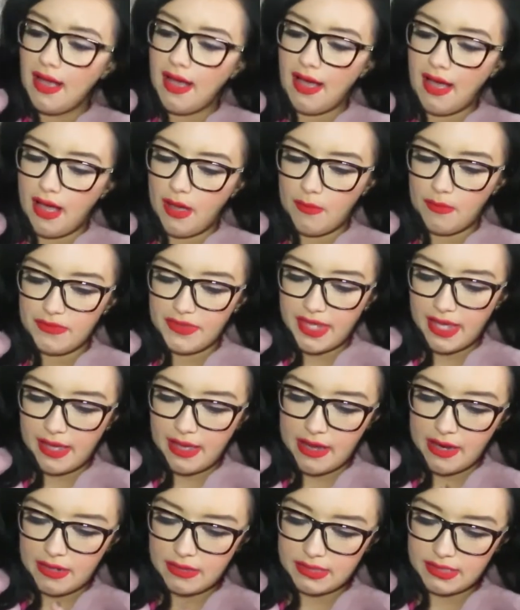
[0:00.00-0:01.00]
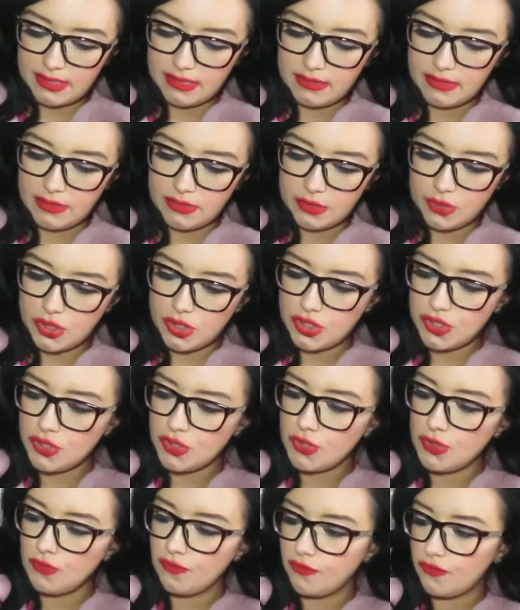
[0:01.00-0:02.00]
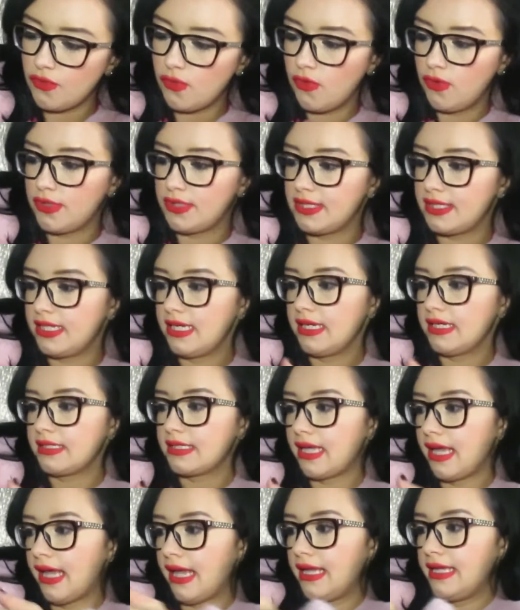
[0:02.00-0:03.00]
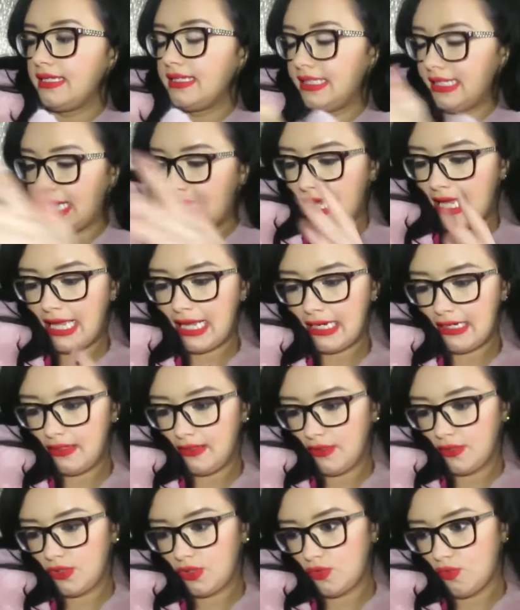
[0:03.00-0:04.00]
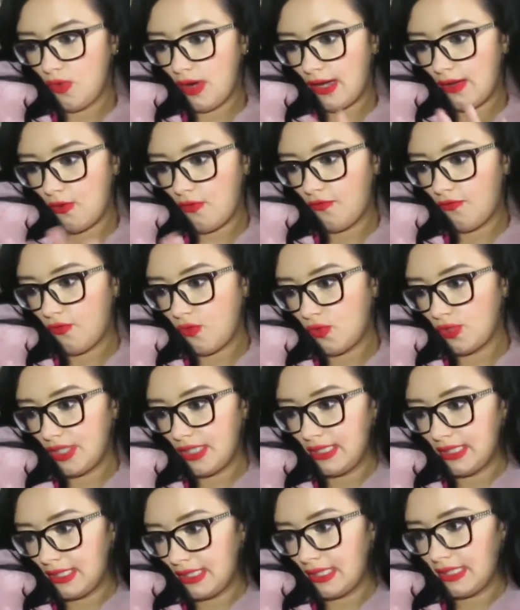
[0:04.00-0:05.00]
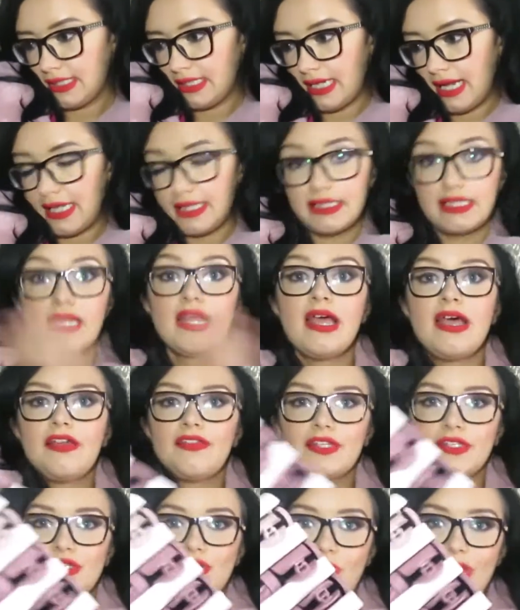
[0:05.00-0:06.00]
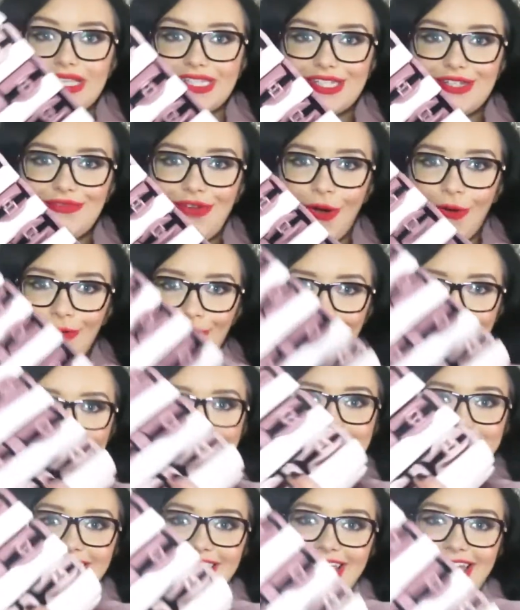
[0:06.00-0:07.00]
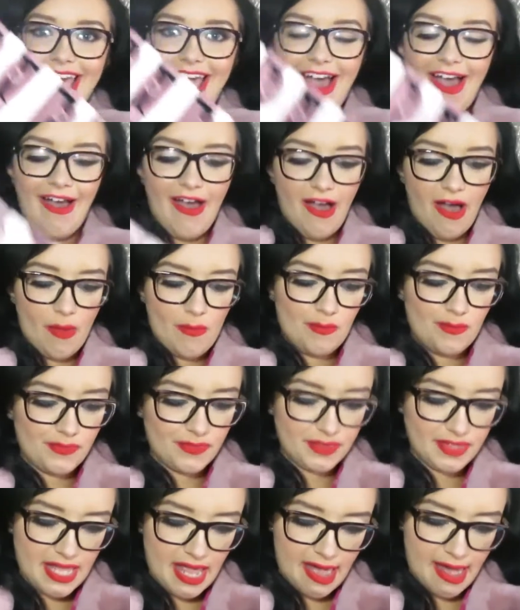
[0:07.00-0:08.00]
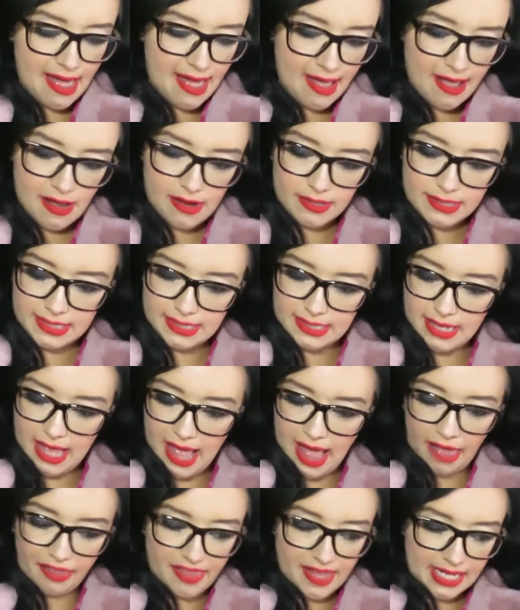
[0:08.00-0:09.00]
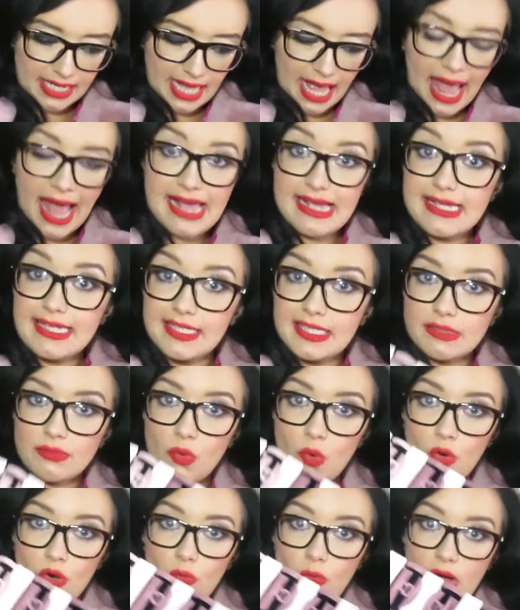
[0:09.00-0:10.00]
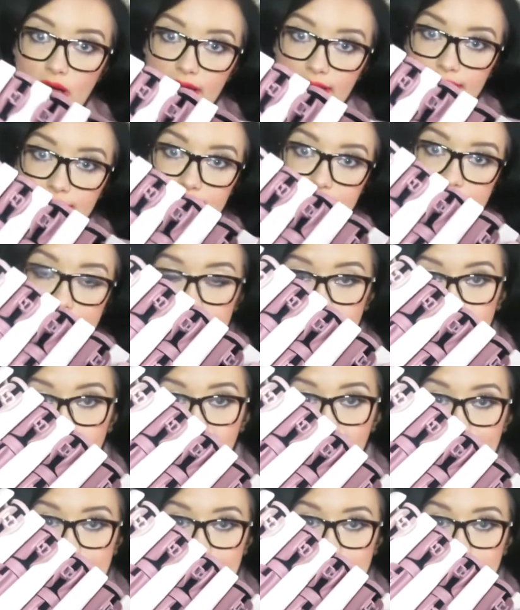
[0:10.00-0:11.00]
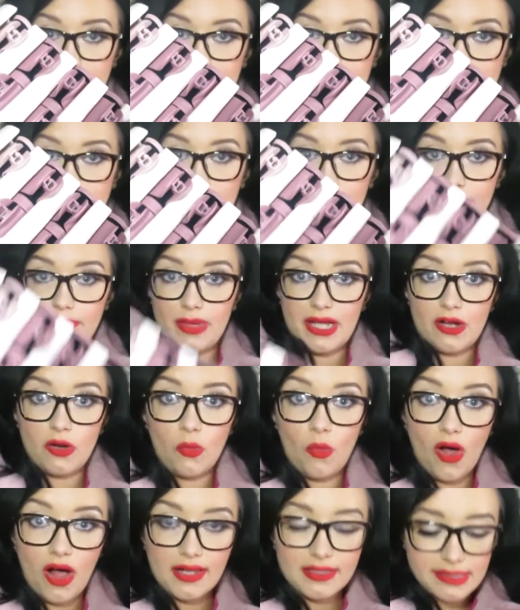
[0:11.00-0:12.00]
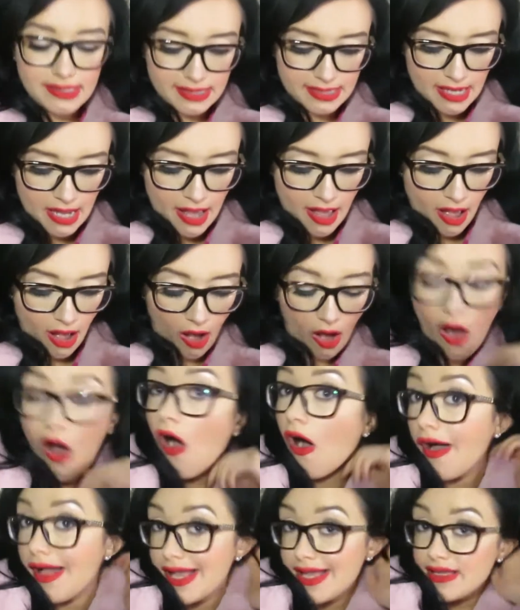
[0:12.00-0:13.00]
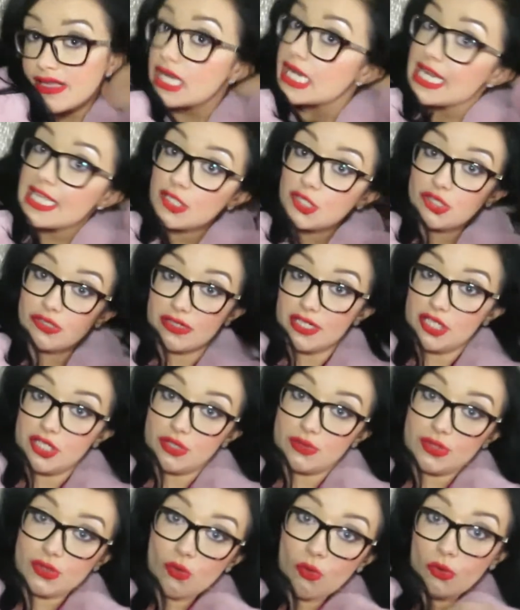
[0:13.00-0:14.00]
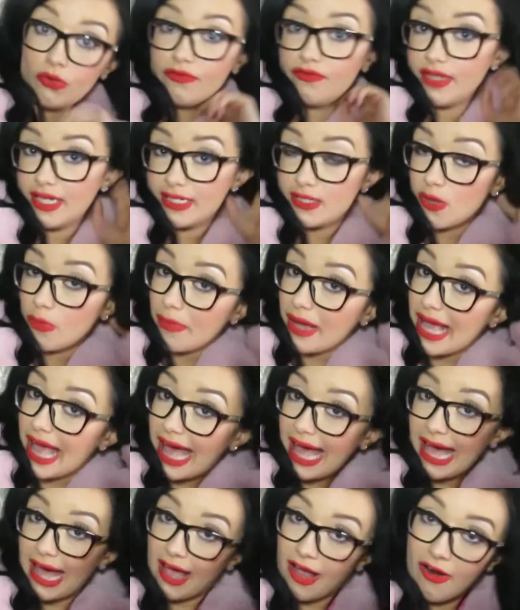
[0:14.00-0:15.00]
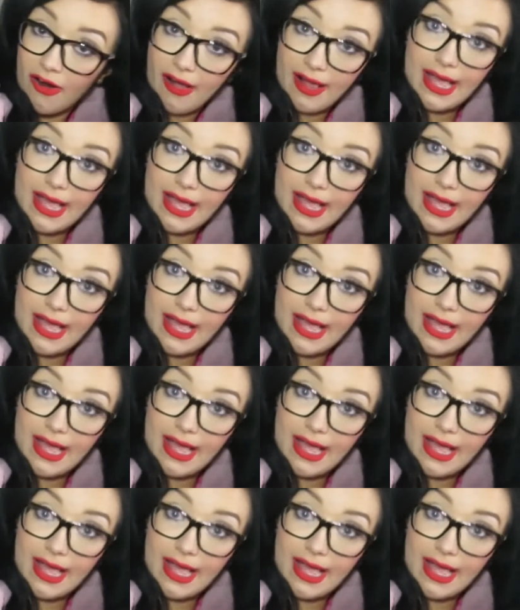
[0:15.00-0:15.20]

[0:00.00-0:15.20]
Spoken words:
There's 2, 4, 6, 8, 10, 12, 14, 16, 18. There's 20 rollers. There's, I think, 8 smaller ones and the rest are the slightly bigger ones. I literally use all of these on my hair.